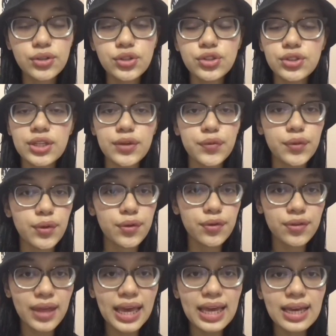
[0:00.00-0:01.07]
Do not
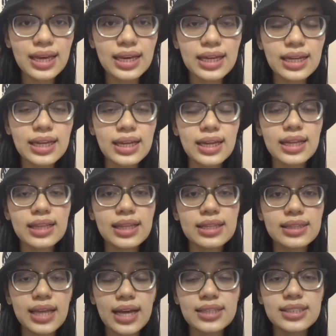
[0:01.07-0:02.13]
think
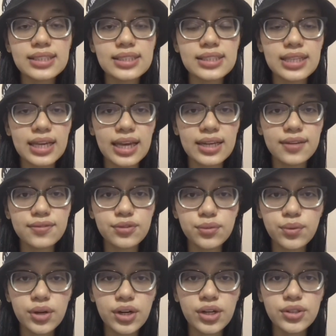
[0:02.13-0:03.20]
that that's the end of the
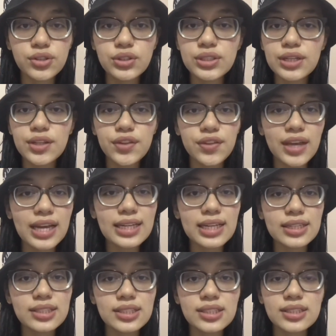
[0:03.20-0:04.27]
world. Do not think
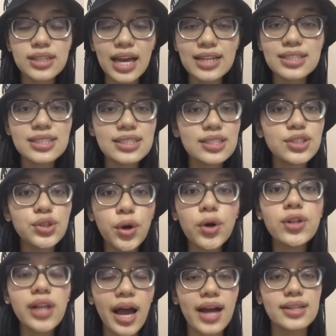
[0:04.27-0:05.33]
that that's your
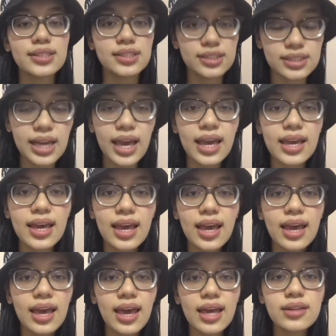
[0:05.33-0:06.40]
last
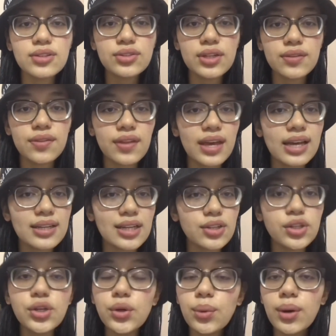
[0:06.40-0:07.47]
day, and do not think
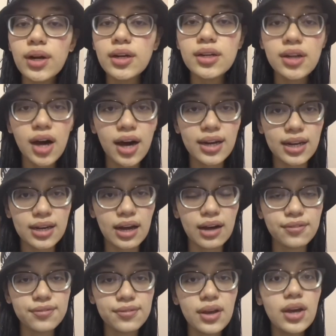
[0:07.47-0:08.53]
that you are not enough.
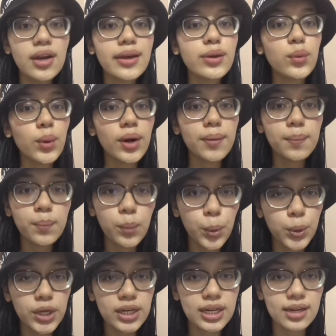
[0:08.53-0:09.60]
You are more
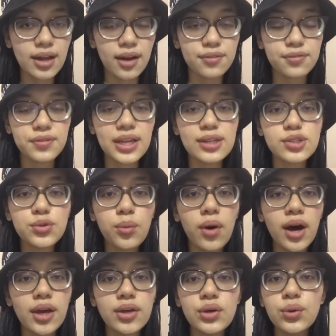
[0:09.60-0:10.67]
than enough. That's
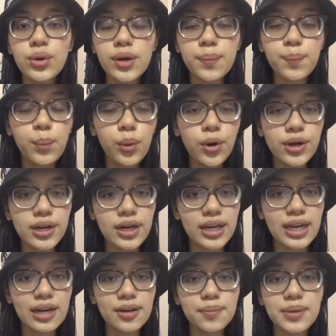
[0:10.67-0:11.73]
why you were born
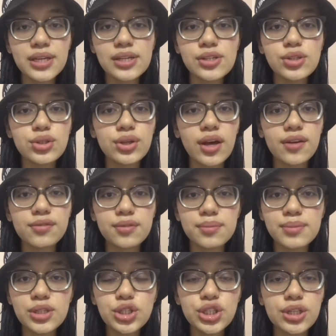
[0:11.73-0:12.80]
here, because you have
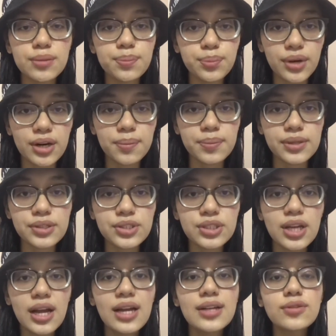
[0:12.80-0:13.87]
a mission and purpose
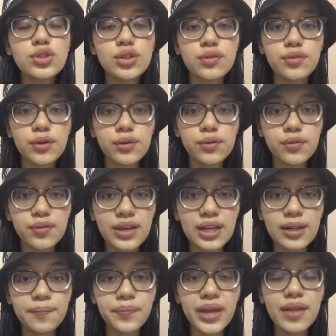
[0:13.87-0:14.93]
to
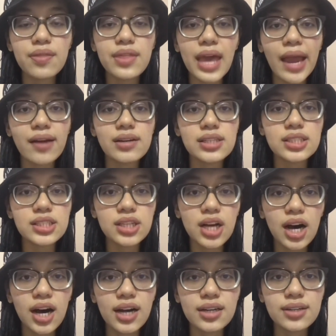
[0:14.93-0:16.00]
fulfill, and there is
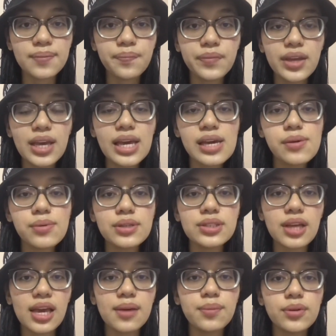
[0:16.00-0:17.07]
God. He was
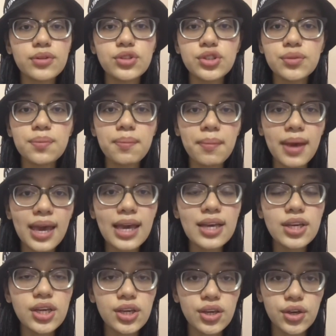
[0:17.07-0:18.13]
able to make
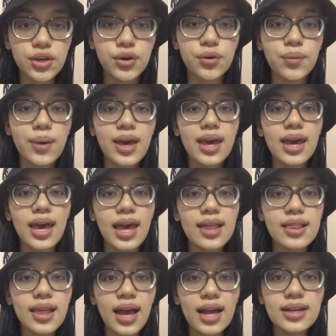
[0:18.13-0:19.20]
you,
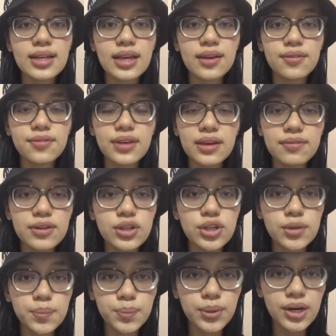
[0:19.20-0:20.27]
and that He have given
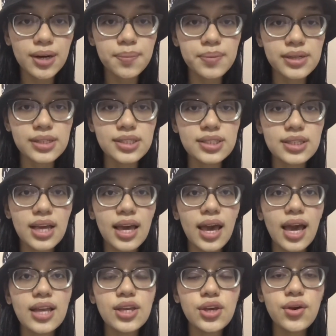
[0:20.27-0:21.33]
you purpose,
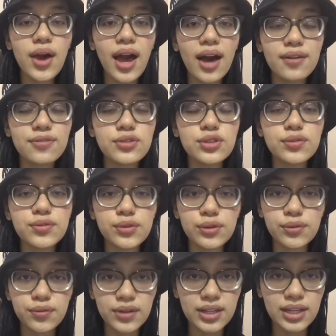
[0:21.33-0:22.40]
and you have to
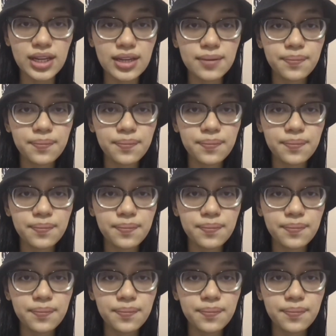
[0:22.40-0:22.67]
fulfill it.